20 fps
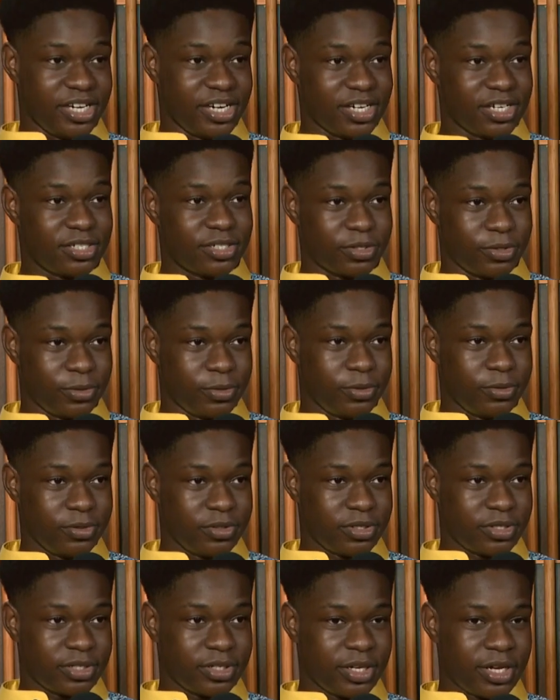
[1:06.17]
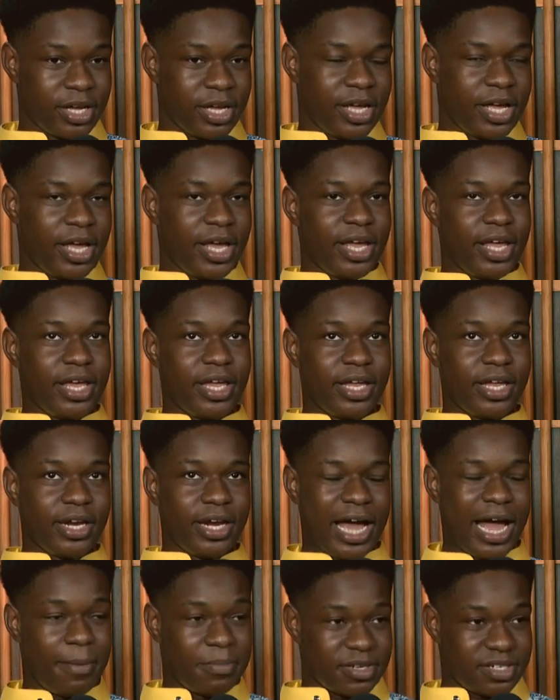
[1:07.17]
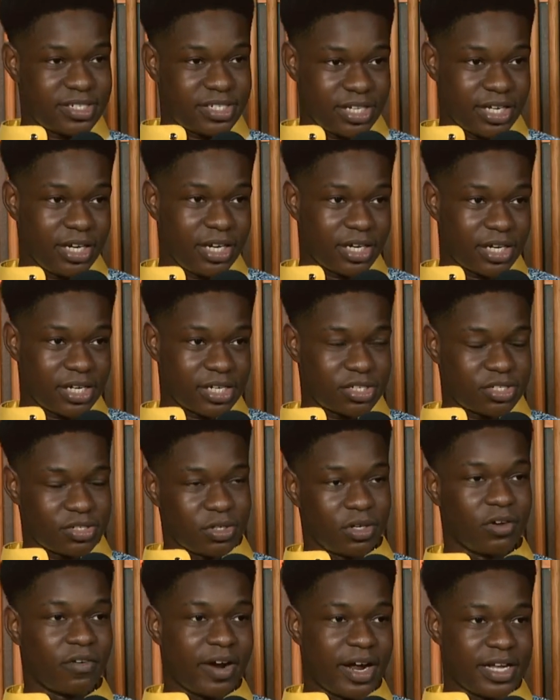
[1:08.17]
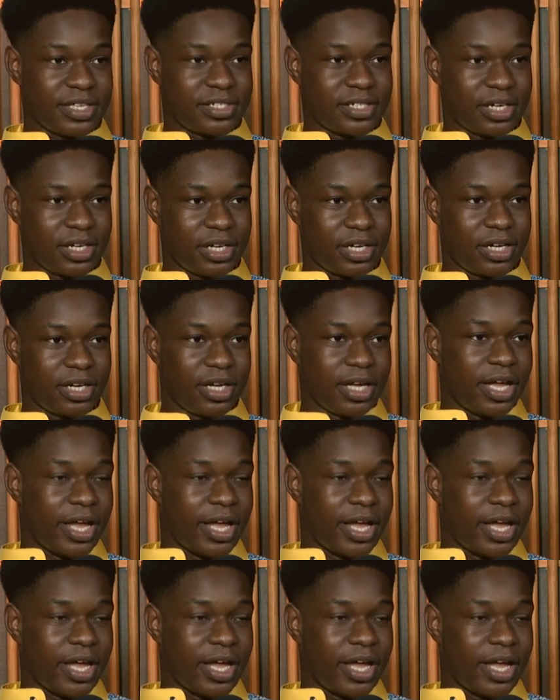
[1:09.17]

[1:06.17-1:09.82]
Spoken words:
years old. And I'm a singer, songwriter,